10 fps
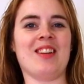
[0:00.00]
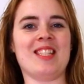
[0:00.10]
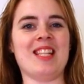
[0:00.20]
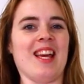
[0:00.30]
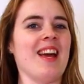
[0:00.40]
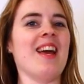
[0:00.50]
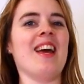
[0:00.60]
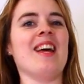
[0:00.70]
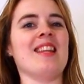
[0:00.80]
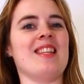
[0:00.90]
can see
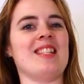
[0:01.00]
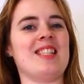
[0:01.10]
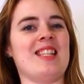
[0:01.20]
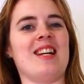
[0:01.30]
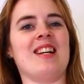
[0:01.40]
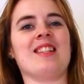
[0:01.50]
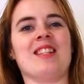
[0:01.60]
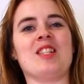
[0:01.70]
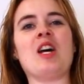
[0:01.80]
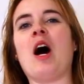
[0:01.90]
this
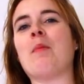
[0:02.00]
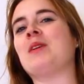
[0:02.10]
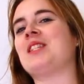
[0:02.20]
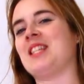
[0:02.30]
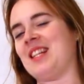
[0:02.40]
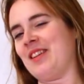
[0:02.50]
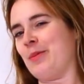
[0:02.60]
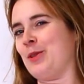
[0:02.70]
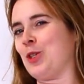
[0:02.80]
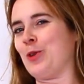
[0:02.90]
this top is a little
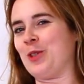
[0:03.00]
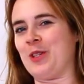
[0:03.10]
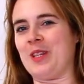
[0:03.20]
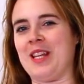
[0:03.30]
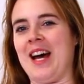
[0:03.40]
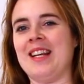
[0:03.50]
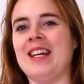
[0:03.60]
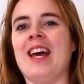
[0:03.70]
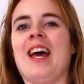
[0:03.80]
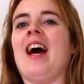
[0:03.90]
bit shorter than that.
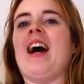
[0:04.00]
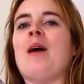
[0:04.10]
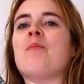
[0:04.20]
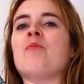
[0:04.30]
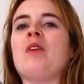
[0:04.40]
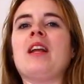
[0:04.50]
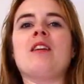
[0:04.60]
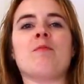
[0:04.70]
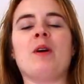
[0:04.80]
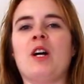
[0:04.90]
When I
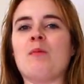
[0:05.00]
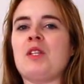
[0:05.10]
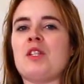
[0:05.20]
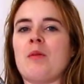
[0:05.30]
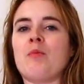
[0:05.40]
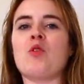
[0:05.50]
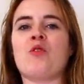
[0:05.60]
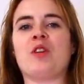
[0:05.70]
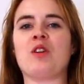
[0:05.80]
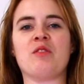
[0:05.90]
lift my arms, it's not
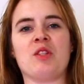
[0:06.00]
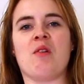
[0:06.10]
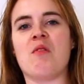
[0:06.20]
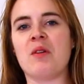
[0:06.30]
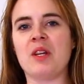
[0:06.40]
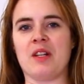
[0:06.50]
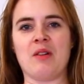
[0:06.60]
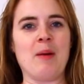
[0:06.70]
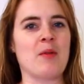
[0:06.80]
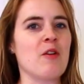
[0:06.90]
moving though, so you know,
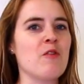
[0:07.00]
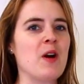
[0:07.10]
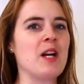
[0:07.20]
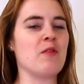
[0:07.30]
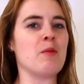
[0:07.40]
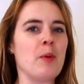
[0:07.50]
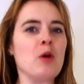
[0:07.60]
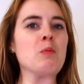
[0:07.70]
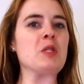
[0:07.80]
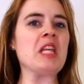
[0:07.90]
I'm not afraid of the
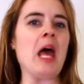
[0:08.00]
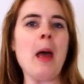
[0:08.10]
boobs